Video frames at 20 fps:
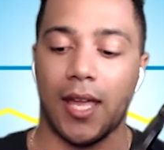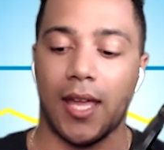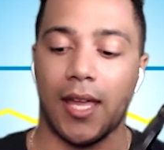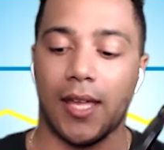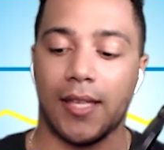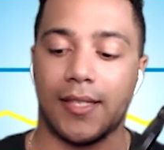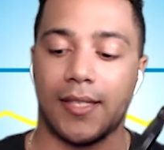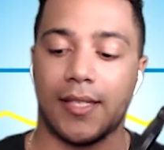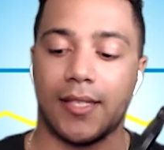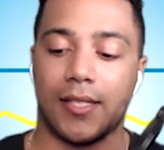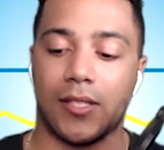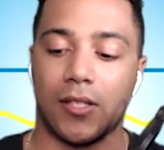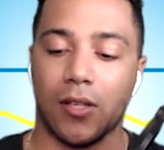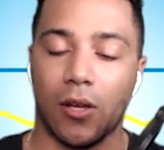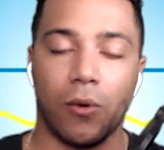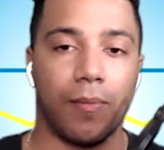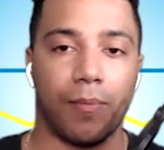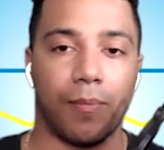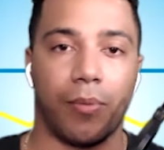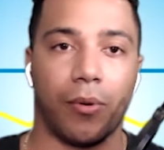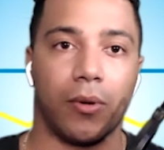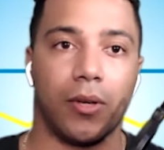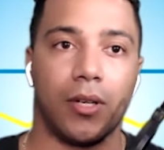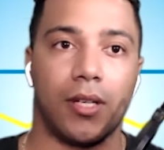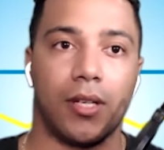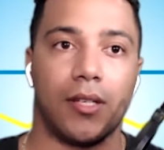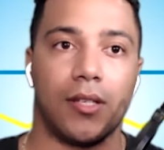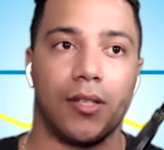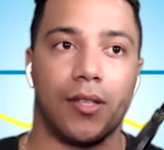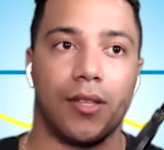It's so
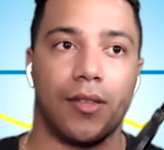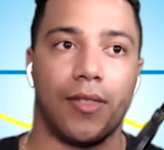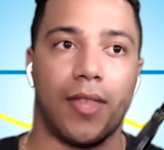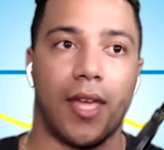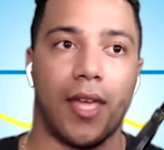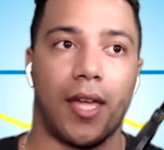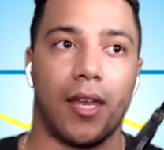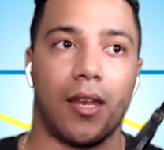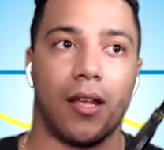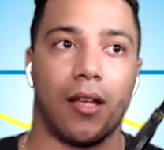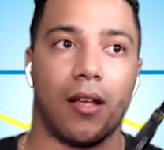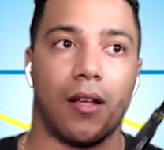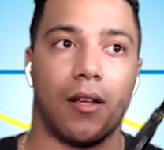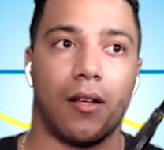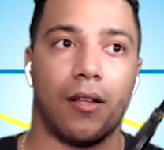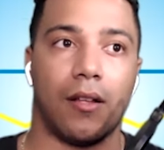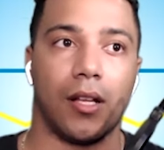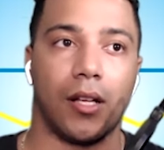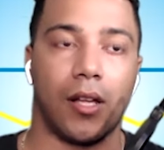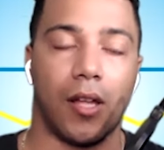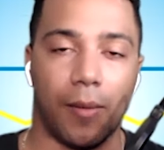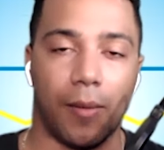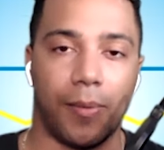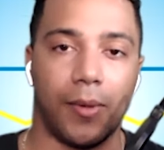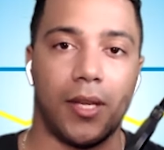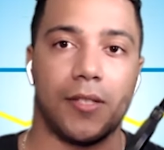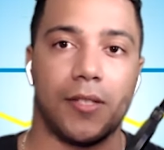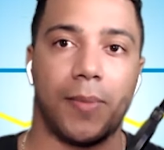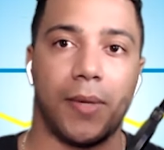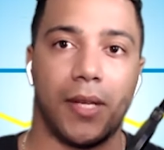important that
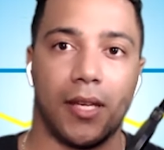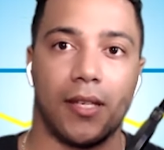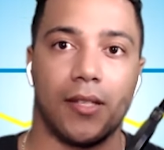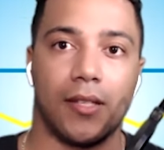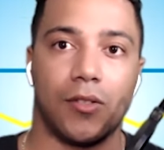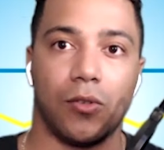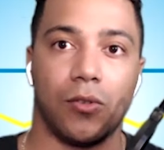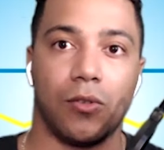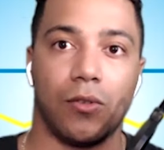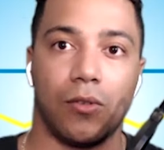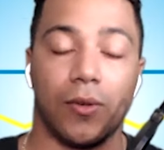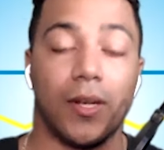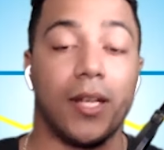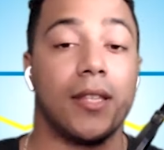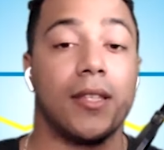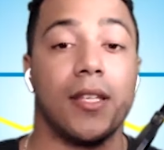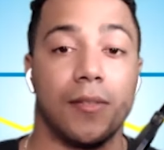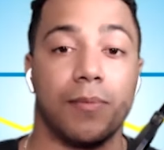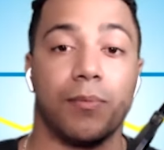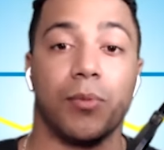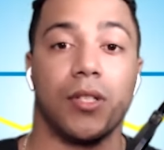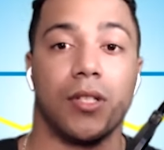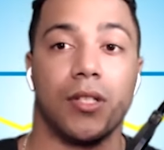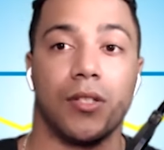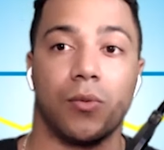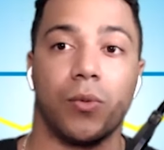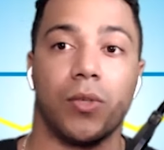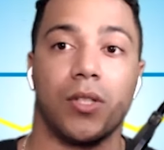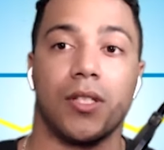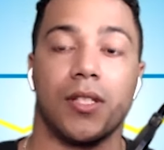companies begin to create these
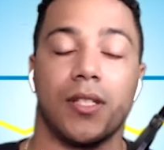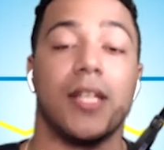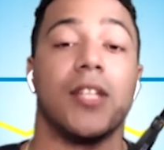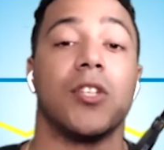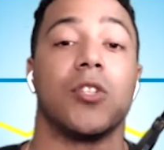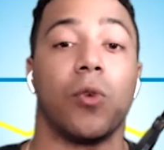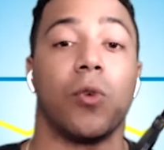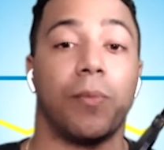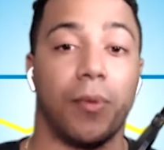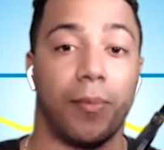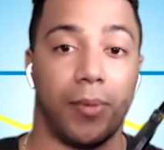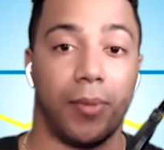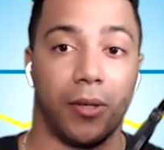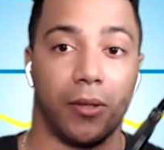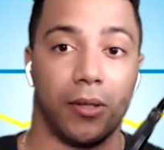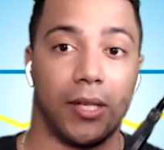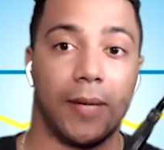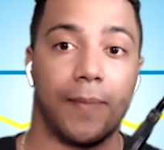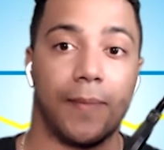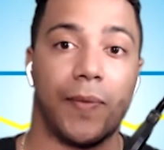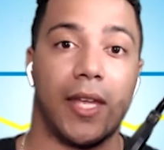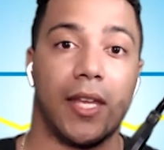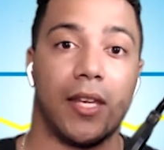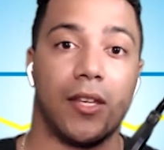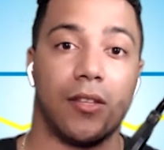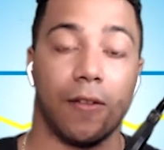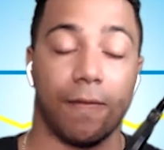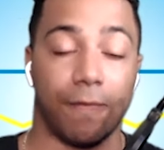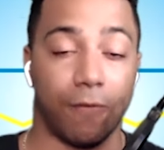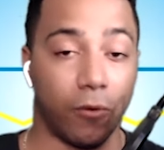bridges, which is interoperability.
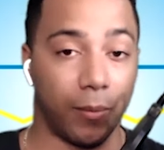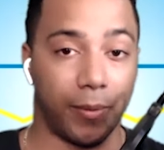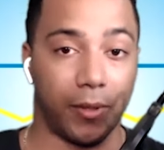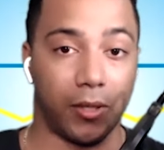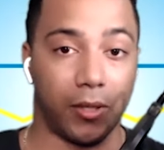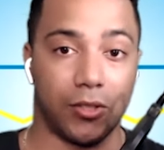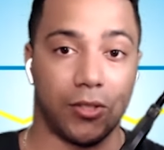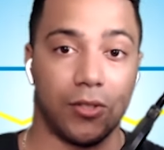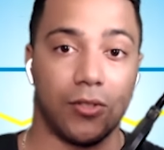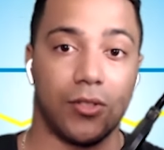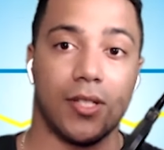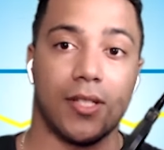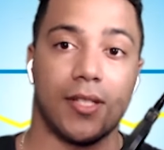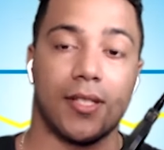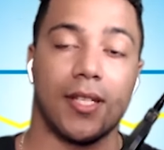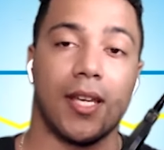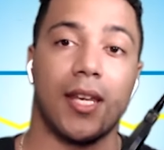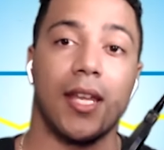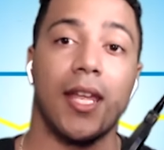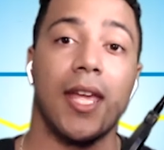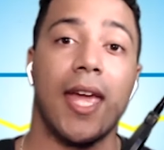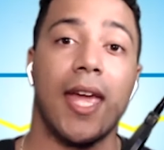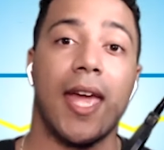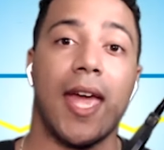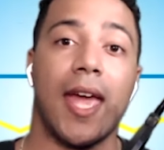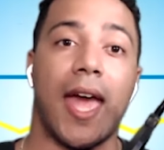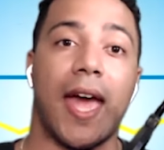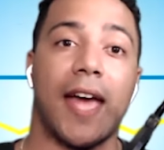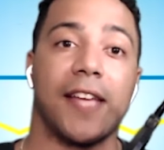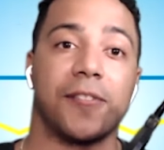And the 4 pillars you just said,
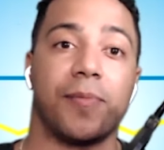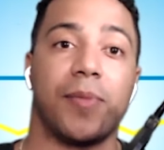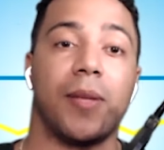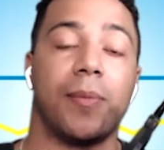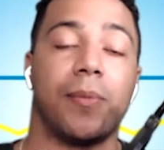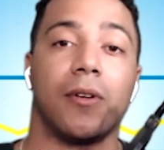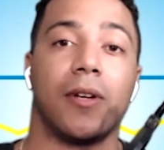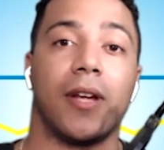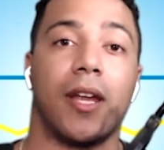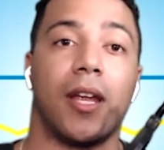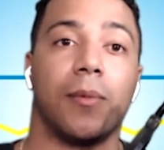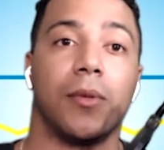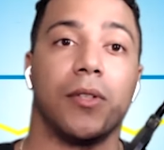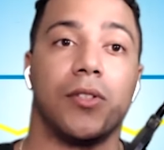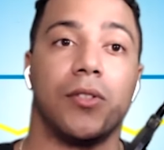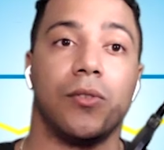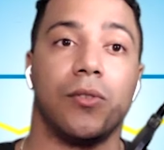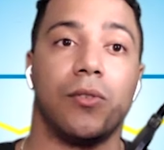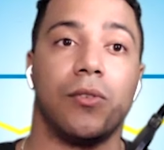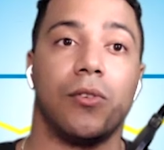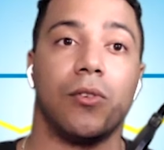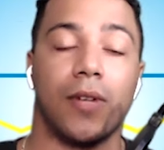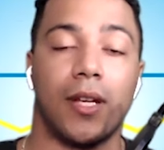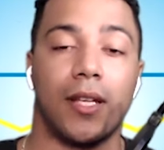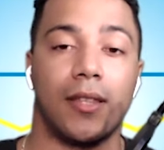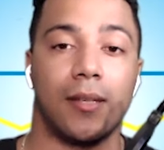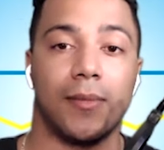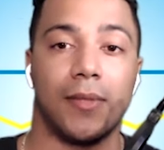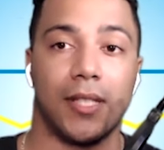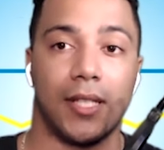as people are able to
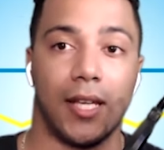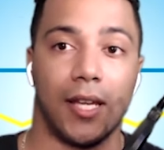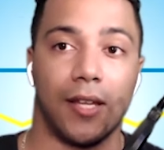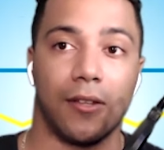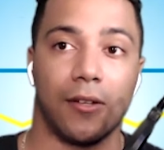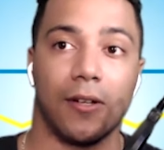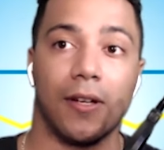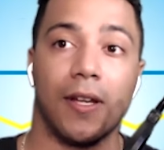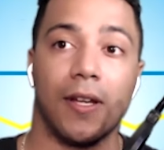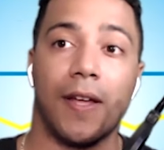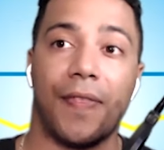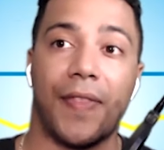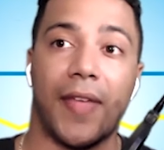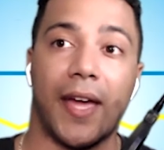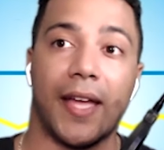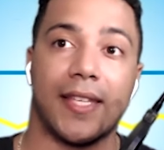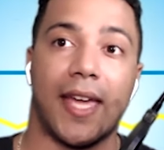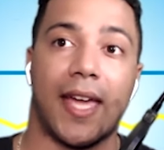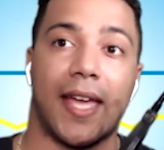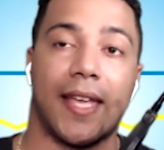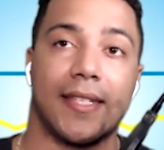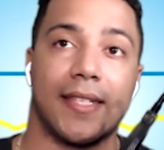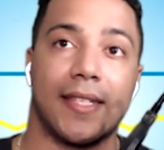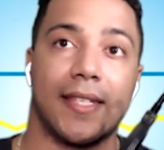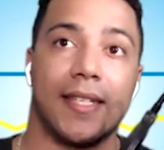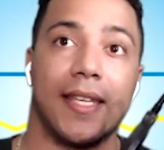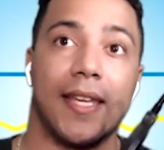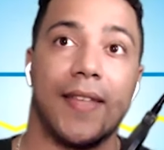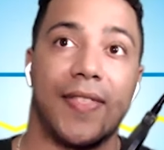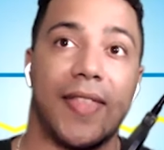create them together, that's
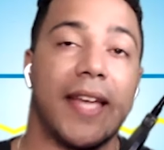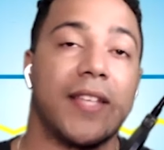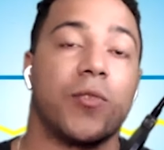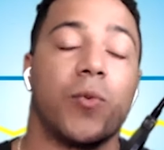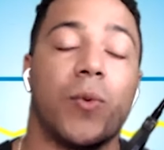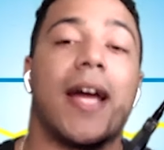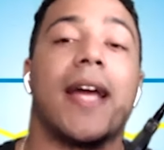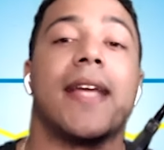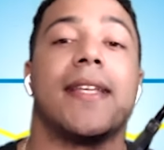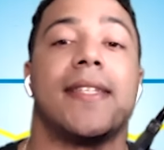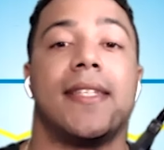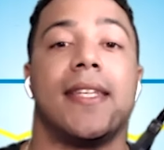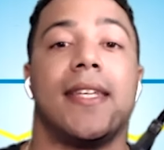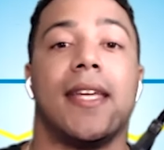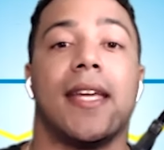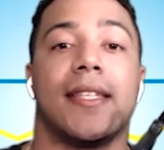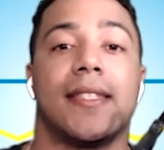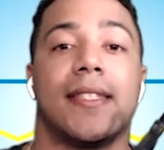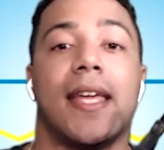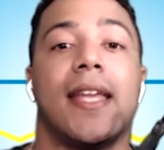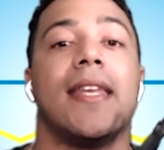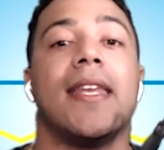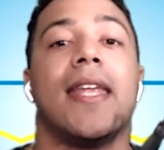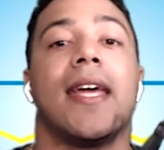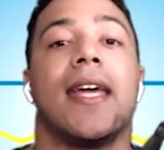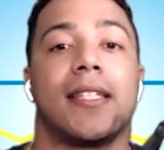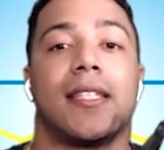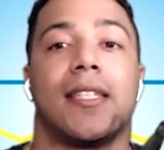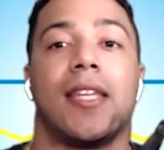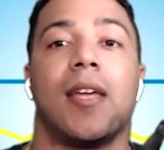what I see as that
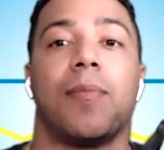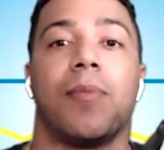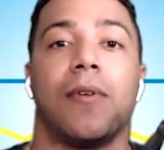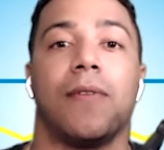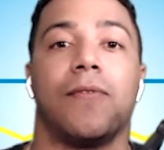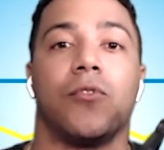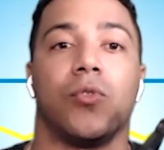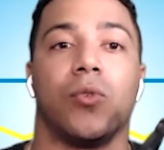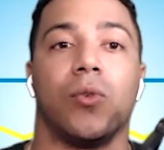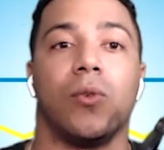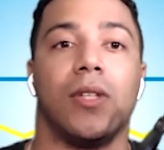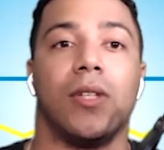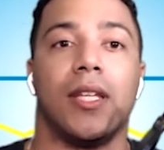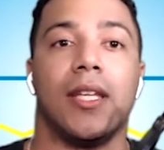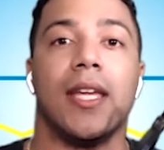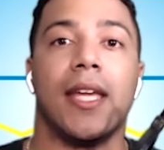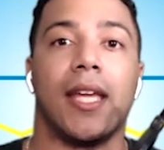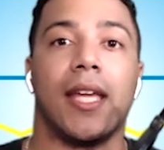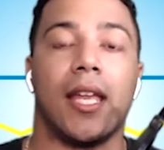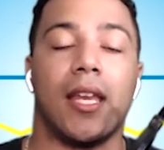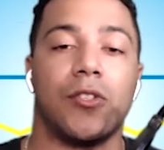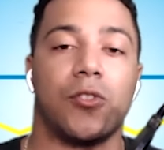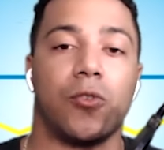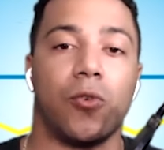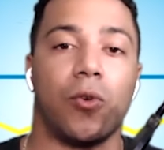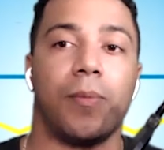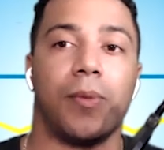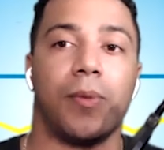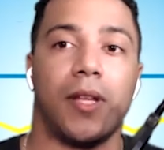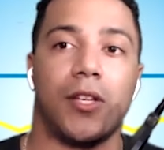next step of truly getting
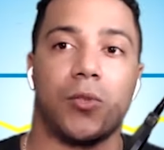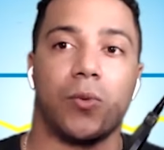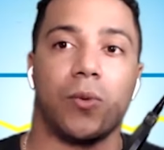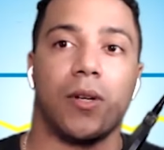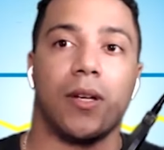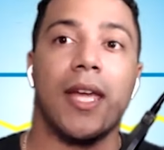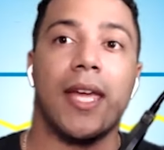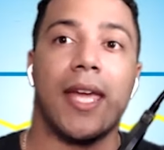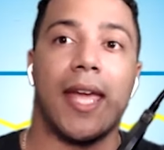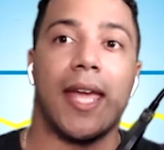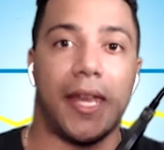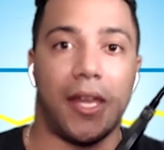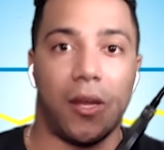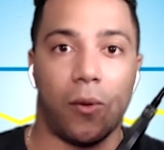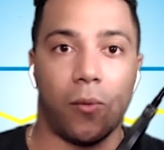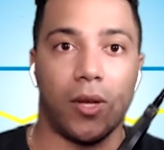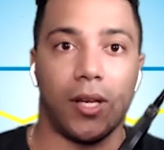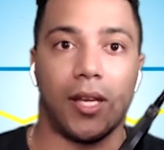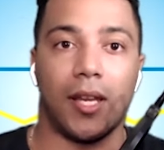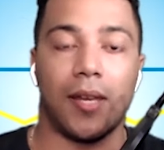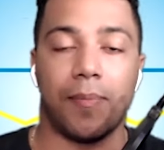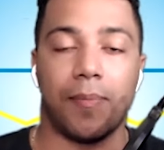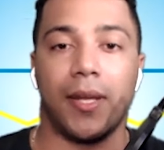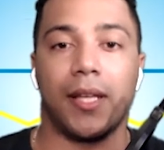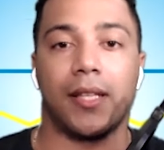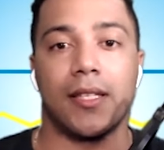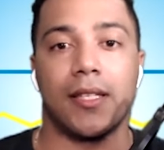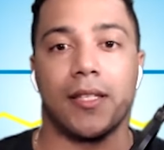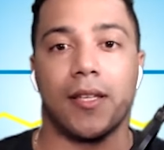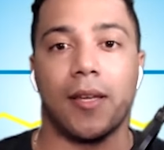to a place where anyone can
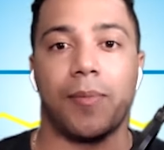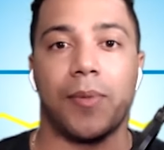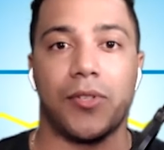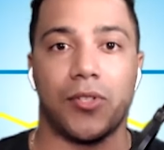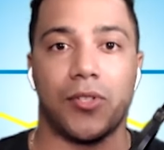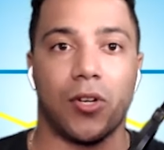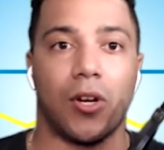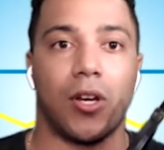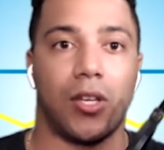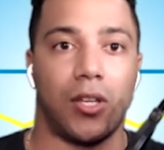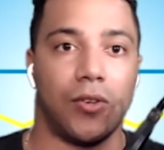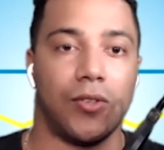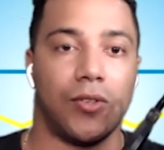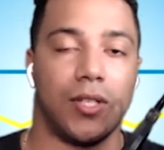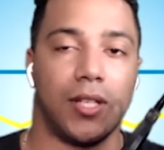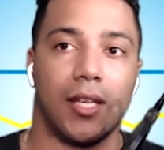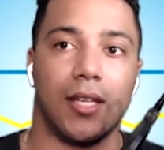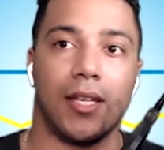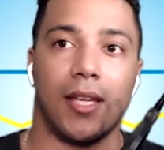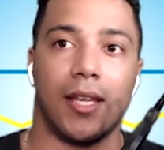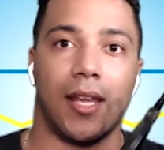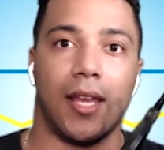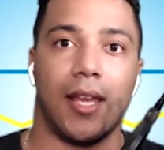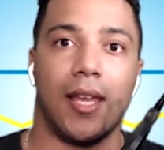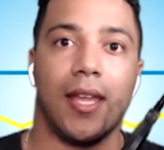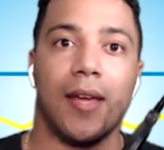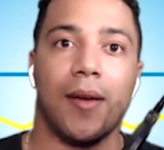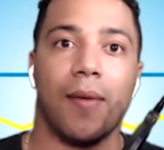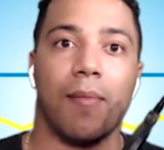pick this up and start using it in a